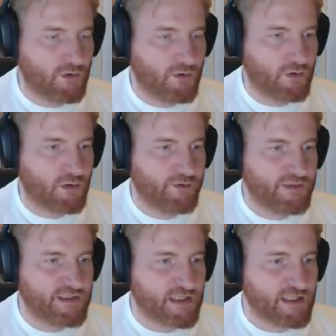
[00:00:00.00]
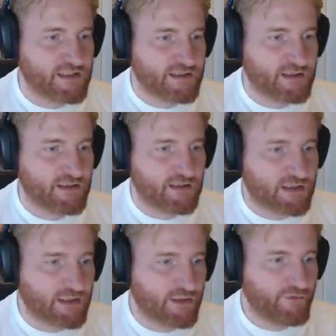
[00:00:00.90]
Oh, these guys can
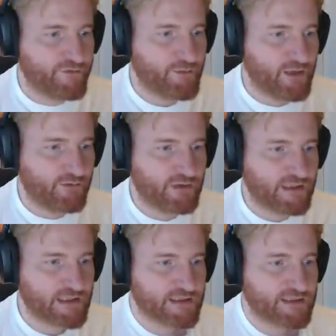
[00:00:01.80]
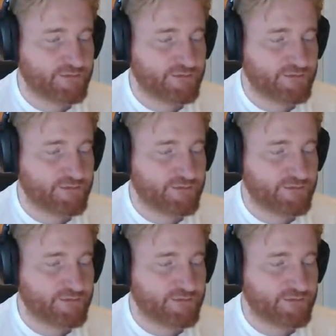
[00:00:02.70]
get off the mountain, I guess.